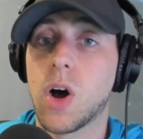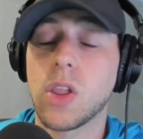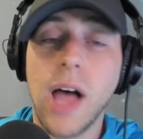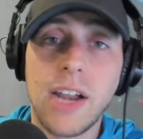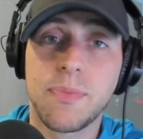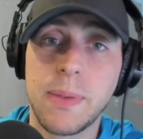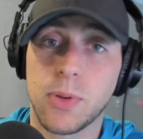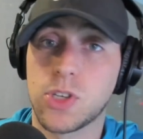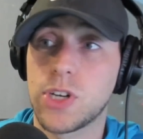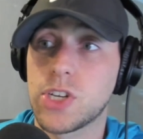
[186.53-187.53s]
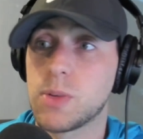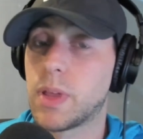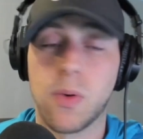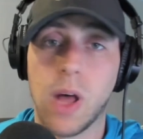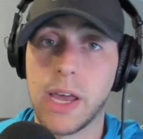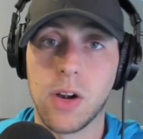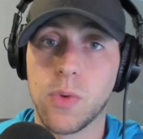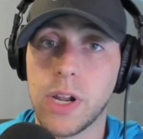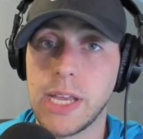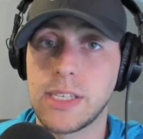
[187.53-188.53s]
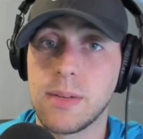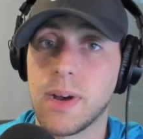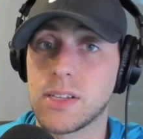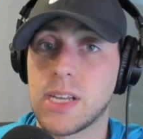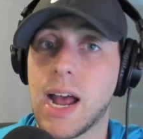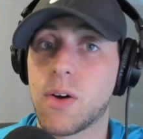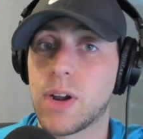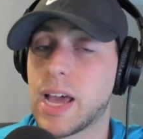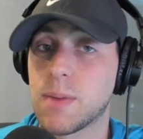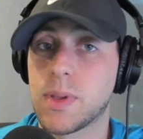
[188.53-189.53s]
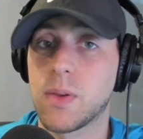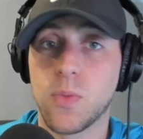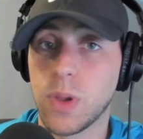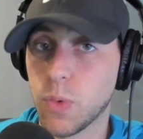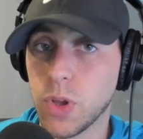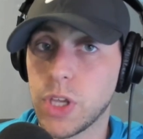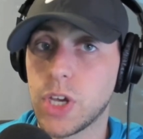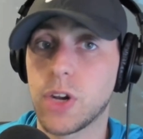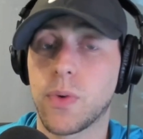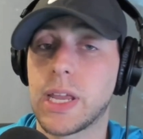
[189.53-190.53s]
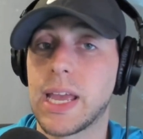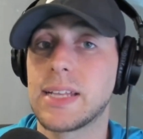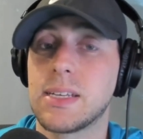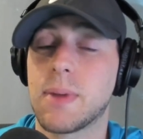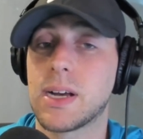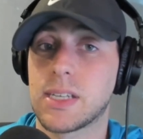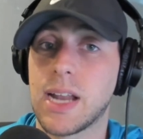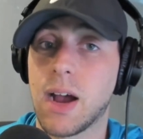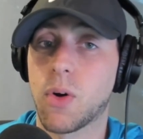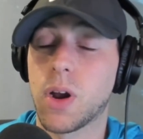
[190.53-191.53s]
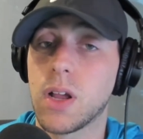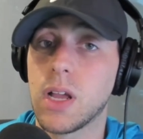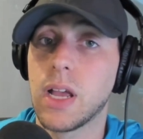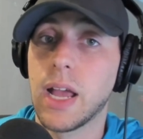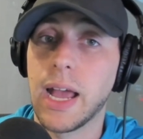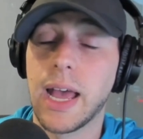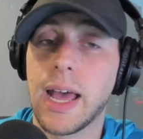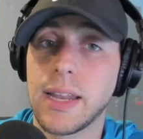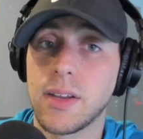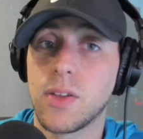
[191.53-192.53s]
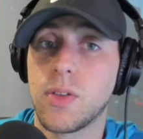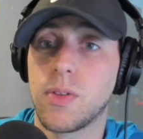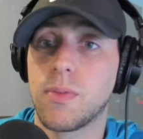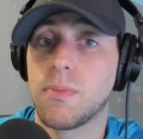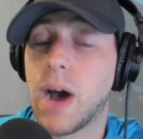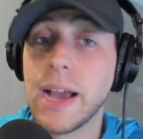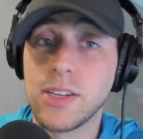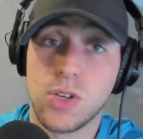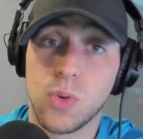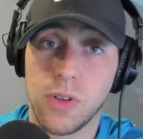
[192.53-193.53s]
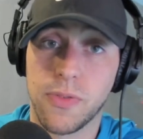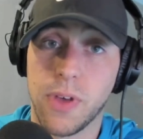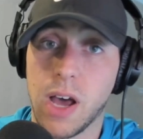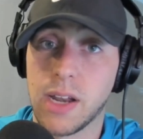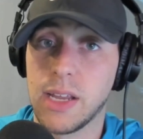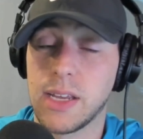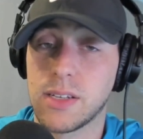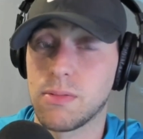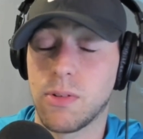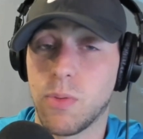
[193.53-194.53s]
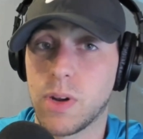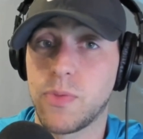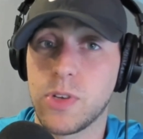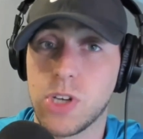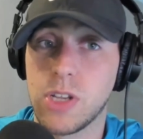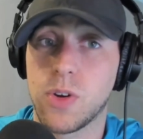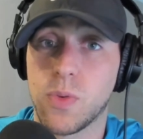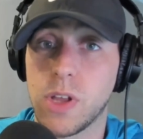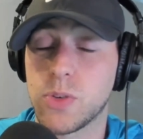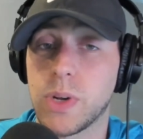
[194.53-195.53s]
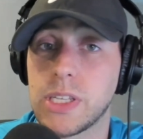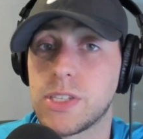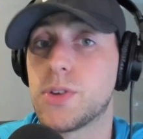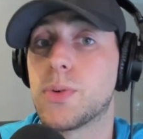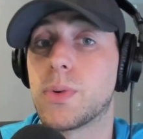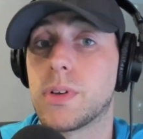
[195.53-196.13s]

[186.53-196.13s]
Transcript: A lot of people traditionally be like, well, I got to run 18 miles an hour and I got to be really good at running 18 miles an hour. And my school of thought is, well, what if we train you to run 22?